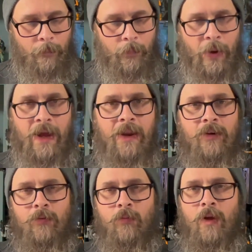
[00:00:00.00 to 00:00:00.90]

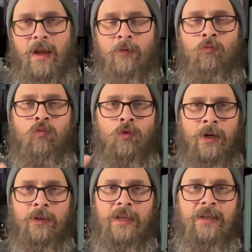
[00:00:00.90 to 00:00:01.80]
But it
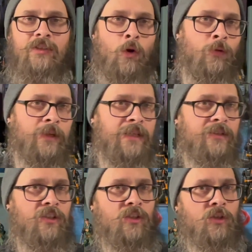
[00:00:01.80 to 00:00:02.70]
really is only
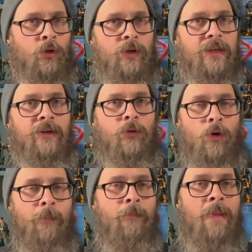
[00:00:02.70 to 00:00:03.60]
suited
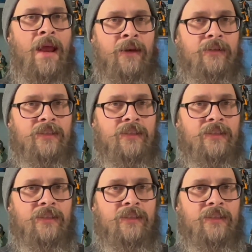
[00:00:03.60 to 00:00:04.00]
or meant